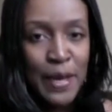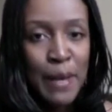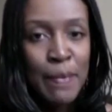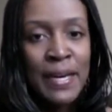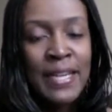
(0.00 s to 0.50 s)

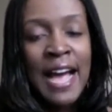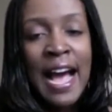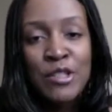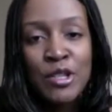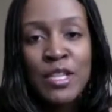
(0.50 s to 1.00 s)
But
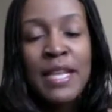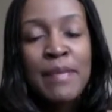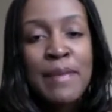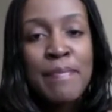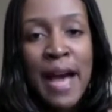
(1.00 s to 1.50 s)
actually, let
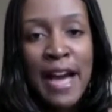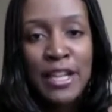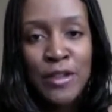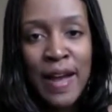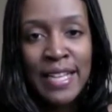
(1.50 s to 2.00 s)
me
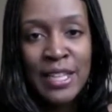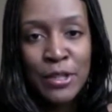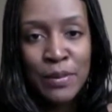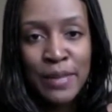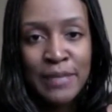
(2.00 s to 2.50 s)
backtrack a
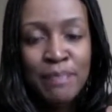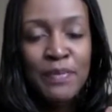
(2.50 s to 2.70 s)
little bit